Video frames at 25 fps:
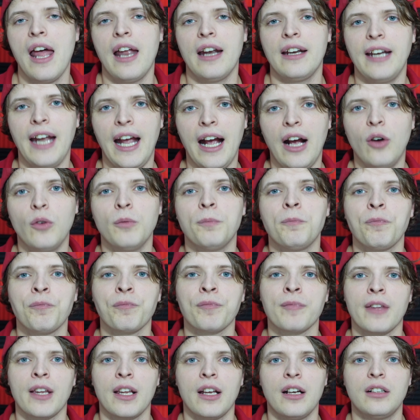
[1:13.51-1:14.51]
Now,
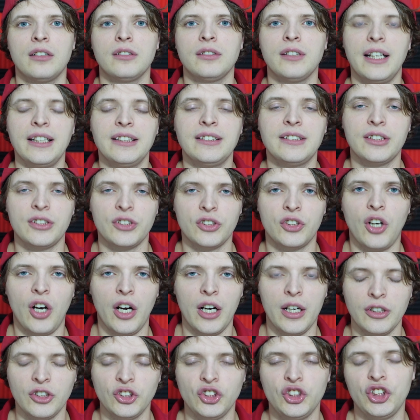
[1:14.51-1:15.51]
let's
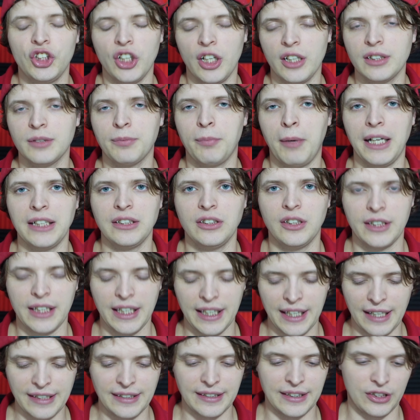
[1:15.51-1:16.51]
start just by
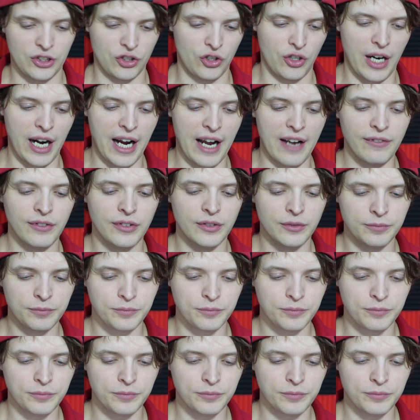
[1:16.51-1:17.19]
looking at this graph.